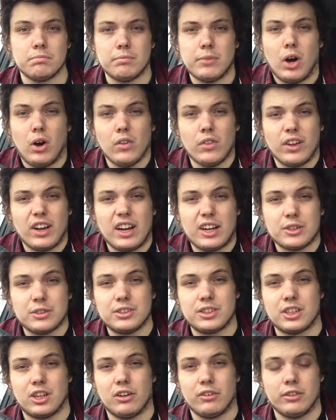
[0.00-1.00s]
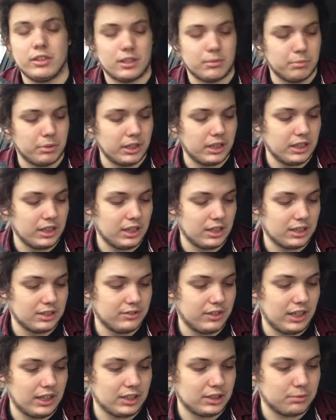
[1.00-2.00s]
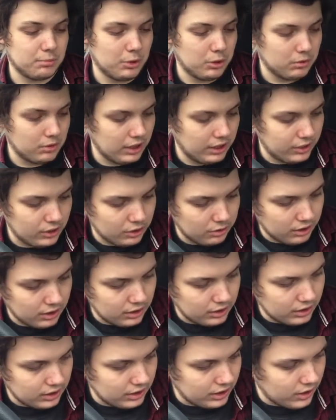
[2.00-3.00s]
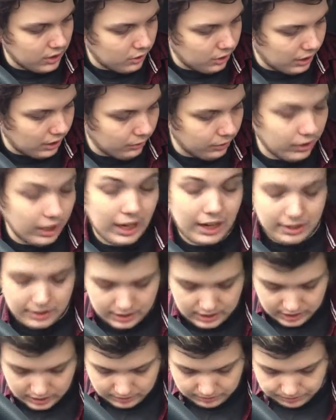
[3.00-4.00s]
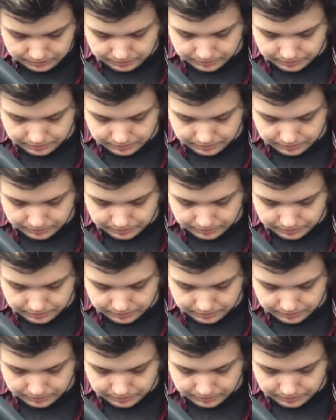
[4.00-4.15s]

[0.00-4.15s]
On the house, can't really complain, I'll give that a smoke, let you know how that is.